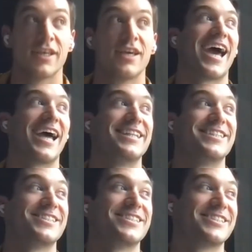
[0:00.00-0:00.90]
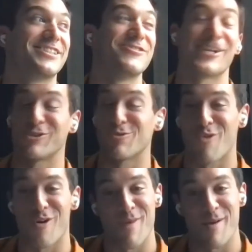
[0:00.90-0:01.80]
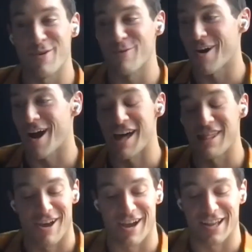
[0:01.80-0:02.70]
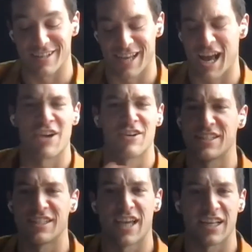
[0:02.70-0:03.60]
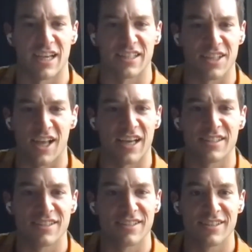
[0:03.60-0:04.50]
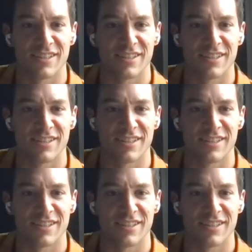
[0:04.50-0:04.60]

and you get to a point maybe where I thought I don't need to take dance class.